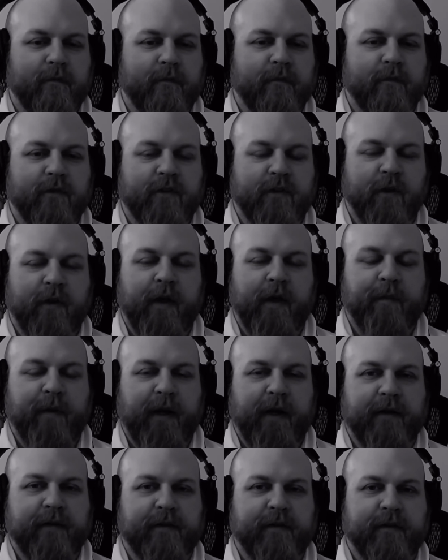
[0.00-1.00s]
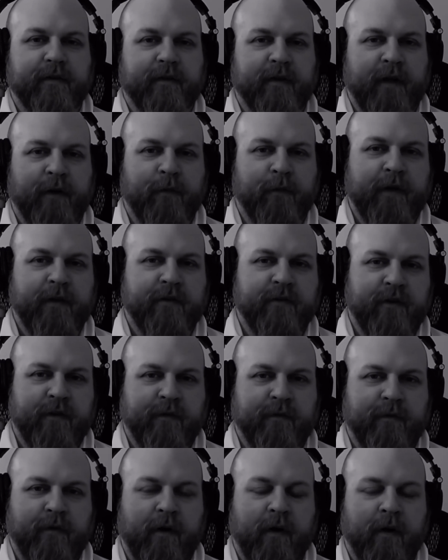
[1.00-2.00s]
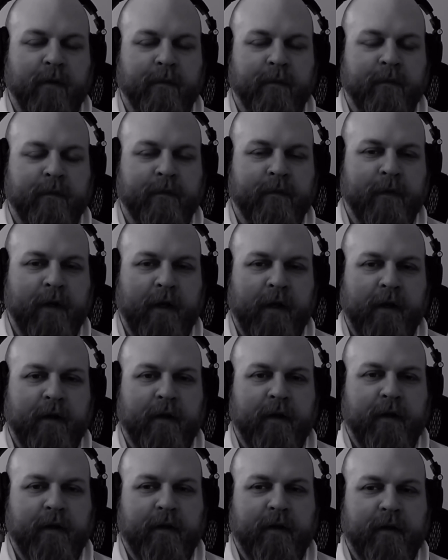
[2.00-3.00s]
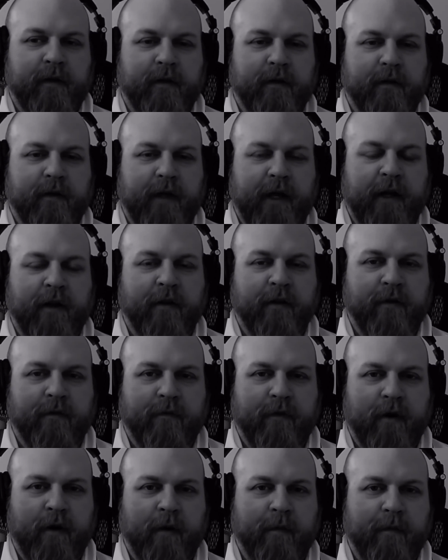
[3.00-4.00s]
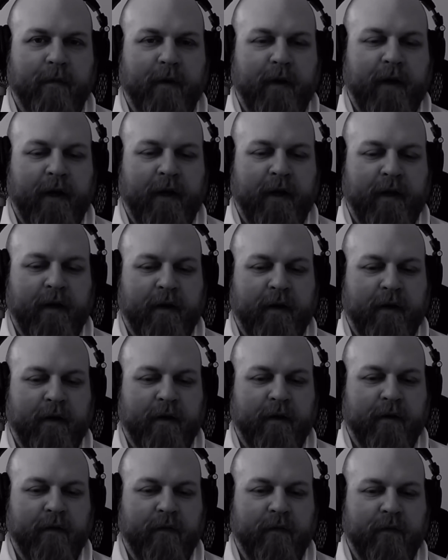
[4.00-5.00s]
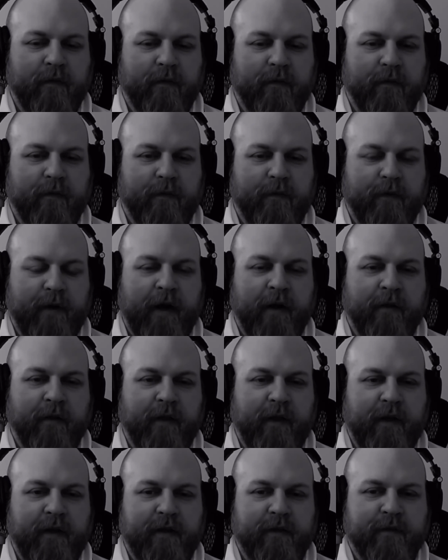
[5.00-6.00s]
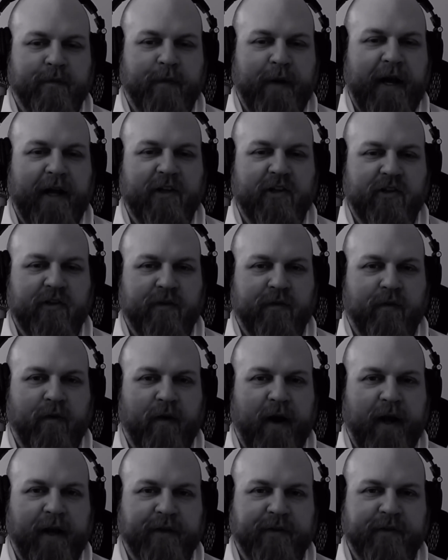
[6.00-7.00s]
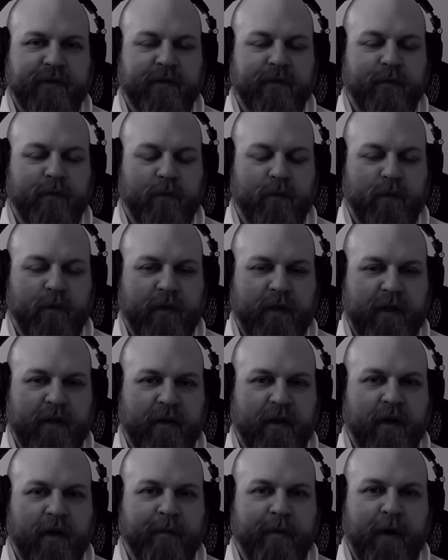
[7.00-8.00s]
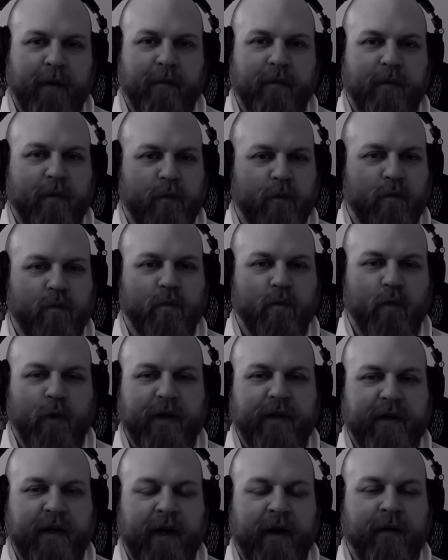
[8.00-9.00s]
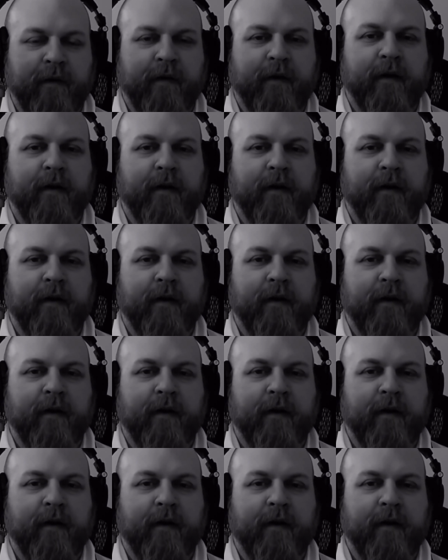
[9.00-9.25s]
so they went to the farm, got on the farm, and found these patches of grass when they dug them up and went down.